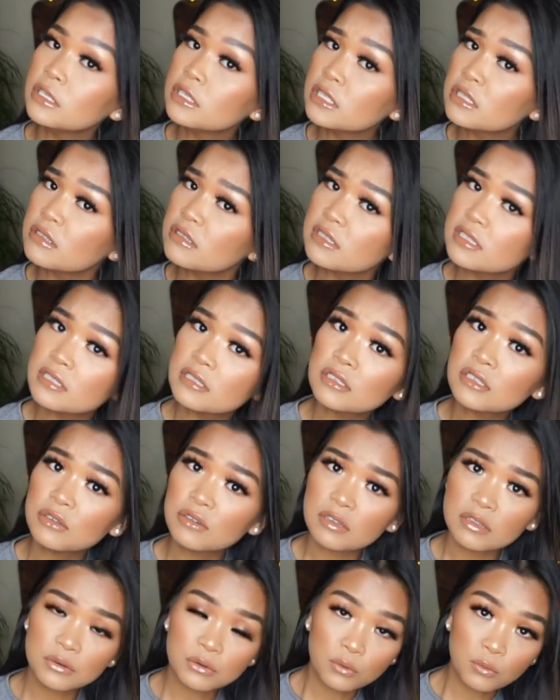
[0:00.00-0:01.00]
so it's still
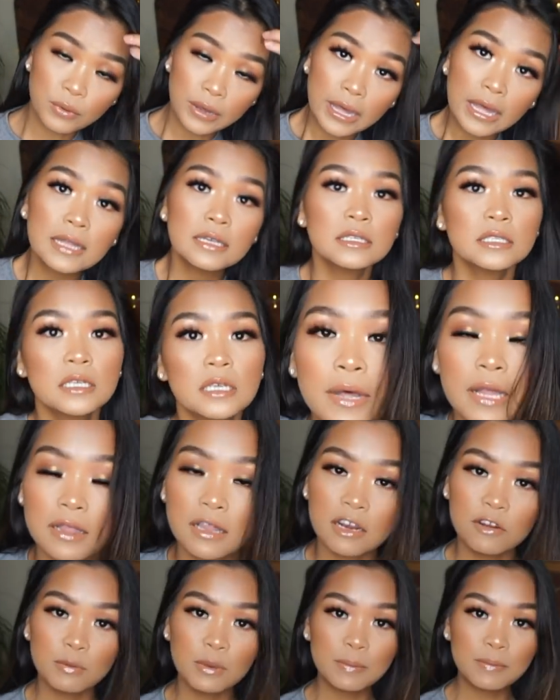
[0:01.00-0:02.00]
a little wet. A
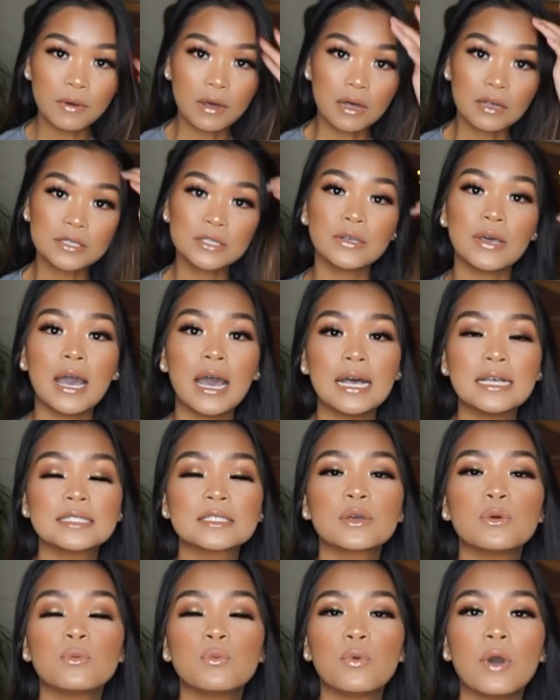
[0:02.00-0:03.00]
lot of people also
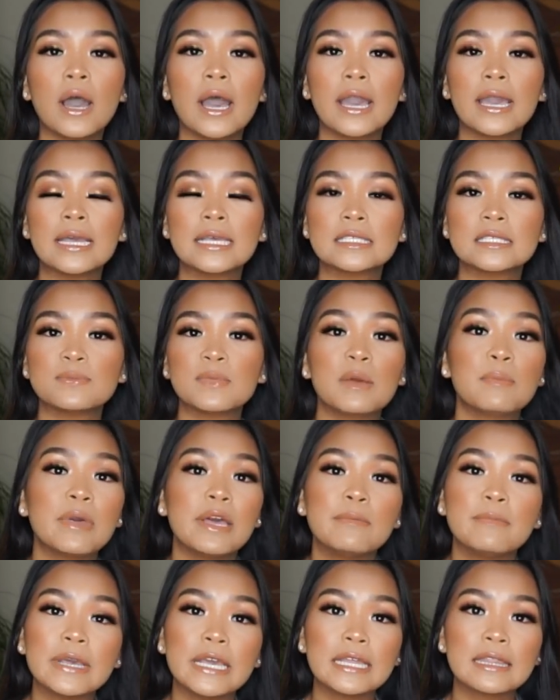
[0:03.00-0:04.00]
ask, why isn't my
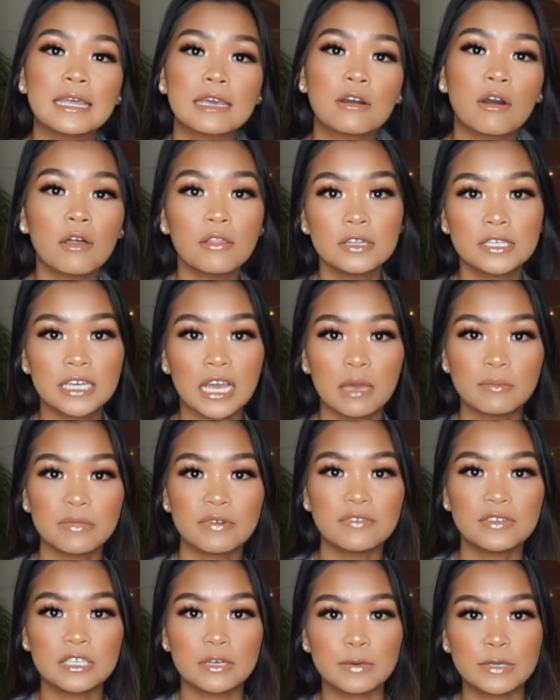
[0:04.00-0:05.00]
bed made like all the time
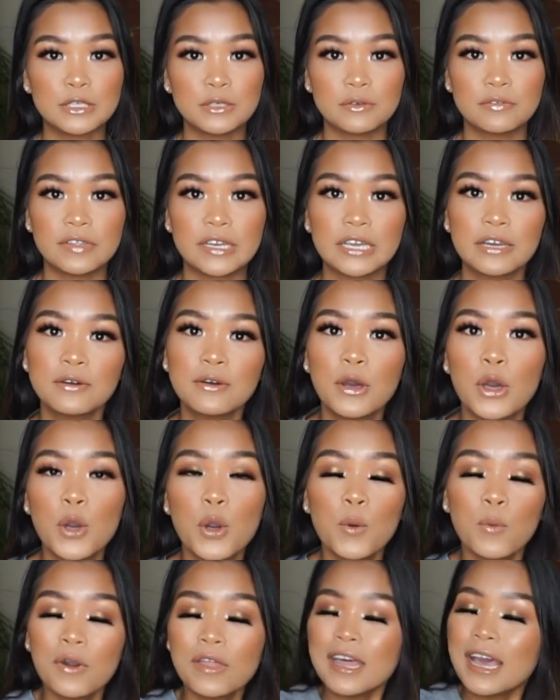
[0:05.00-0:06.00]
every time I do a video?
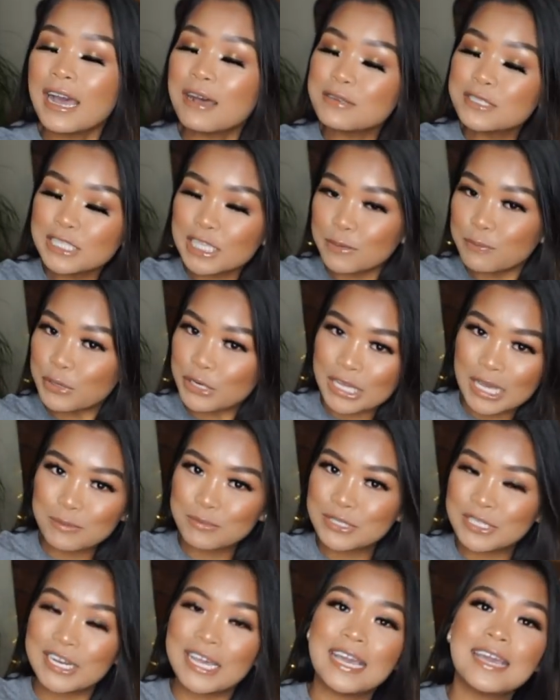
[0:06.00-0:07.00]
Well, the housekeeper came
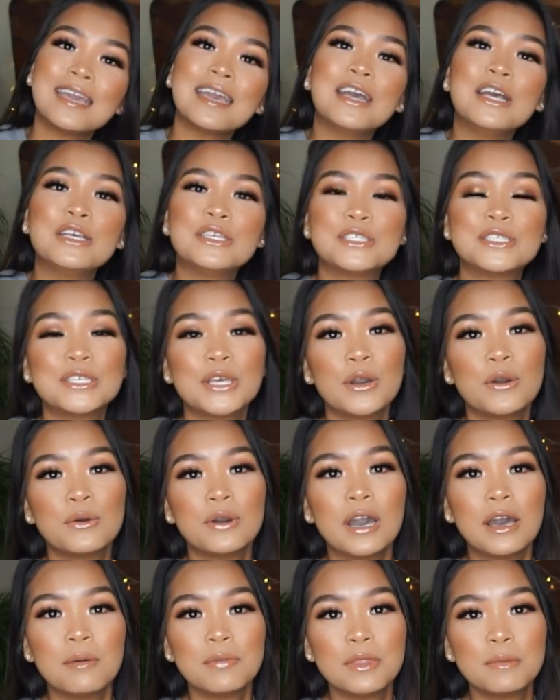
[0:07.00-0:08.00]
today,
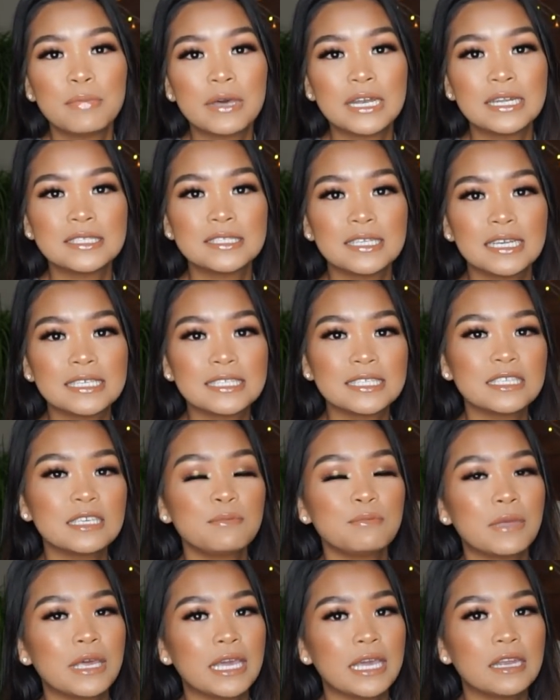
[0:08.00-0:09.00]
so the bed is nicely
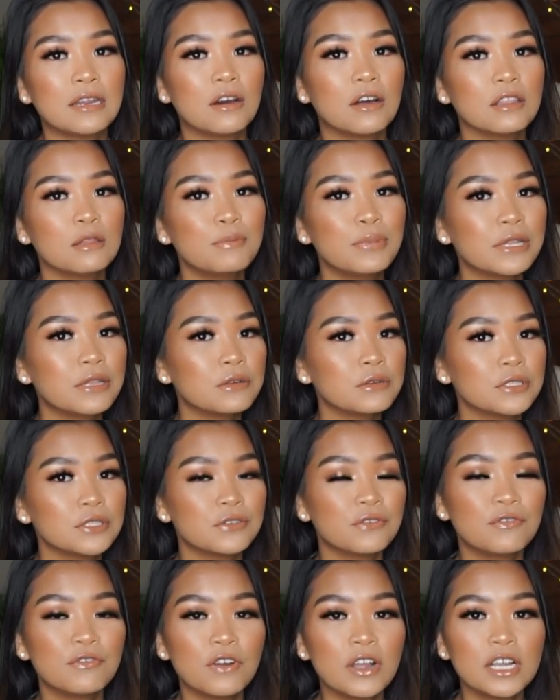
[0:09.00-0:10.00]
made. All the pillows are
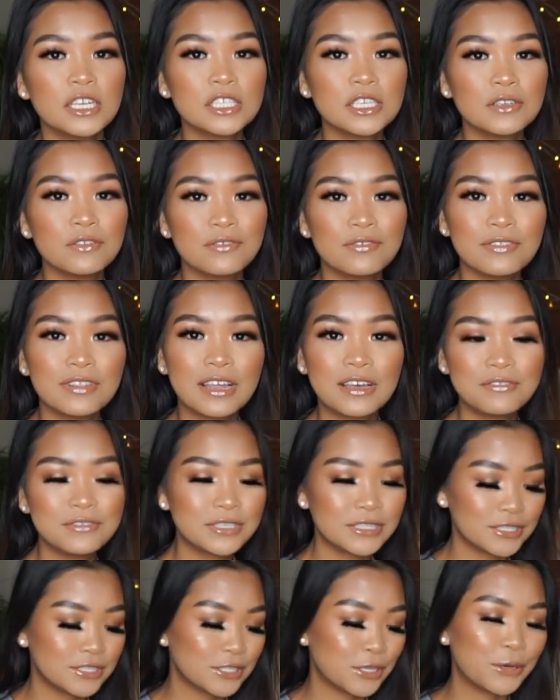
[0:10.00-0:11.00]
fresh and
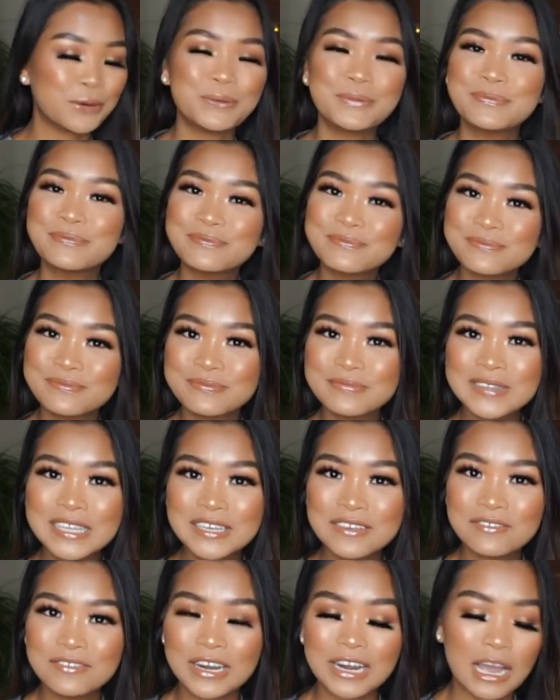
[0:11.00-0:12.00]
fluffed, so
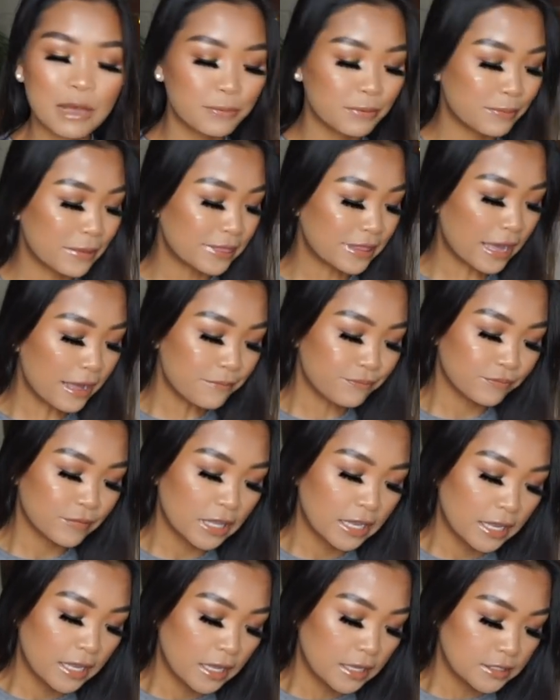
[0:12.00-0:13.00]
very happy about that.
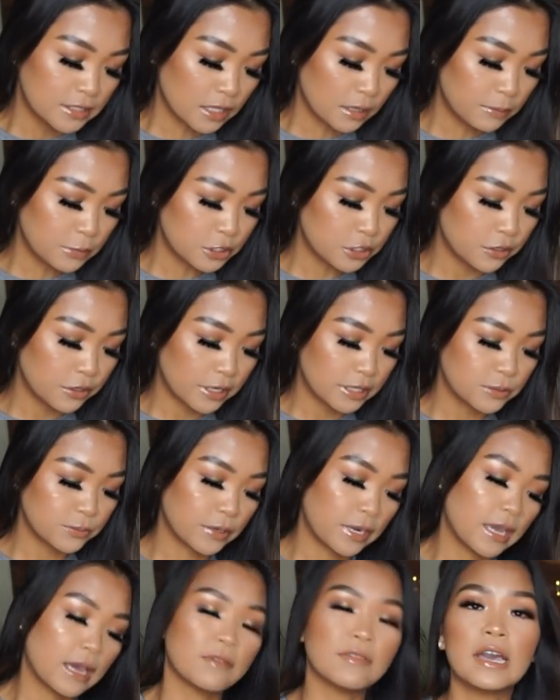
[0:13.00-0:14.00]
So let me show you guys
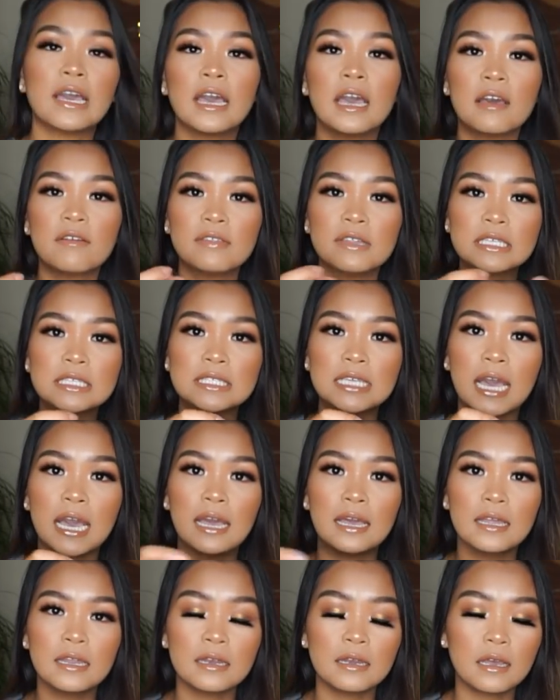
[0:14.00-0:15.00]
what I have. I have this
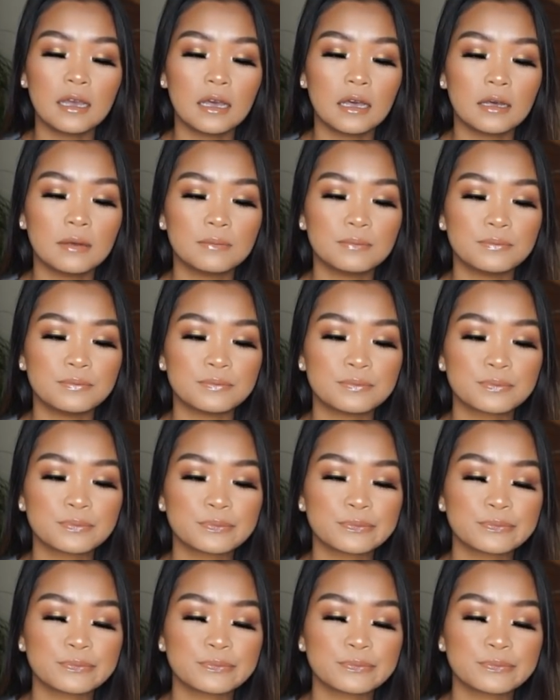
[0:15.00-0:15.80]
satin